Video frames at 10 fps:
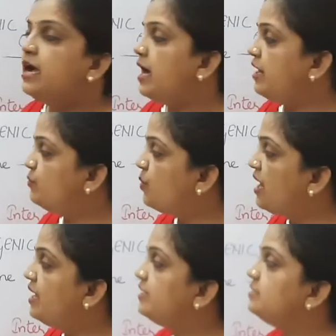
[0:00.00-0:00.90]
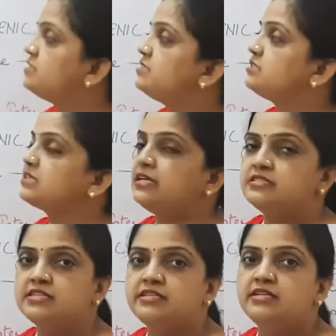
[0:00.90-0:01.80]
and why this is
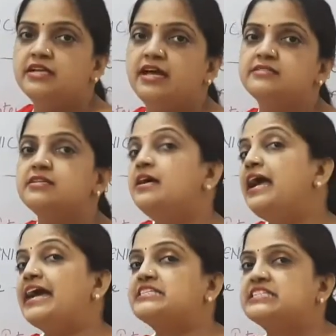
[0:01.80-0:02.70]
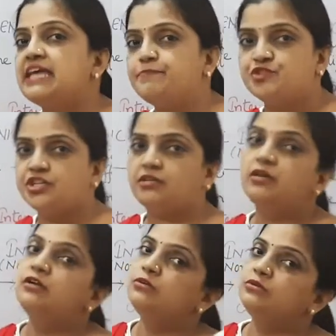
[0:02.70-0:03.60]
considered as
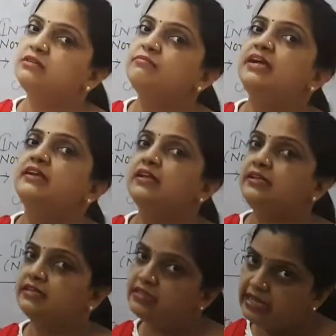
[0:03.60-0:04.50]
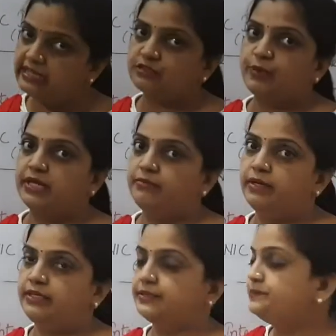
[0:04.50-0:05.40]
exception to the Mendelian
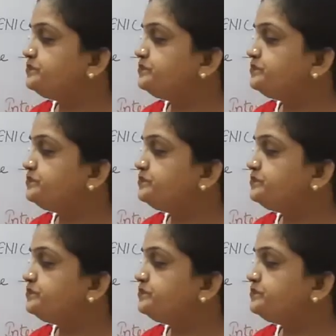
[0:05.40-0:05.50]
experiment.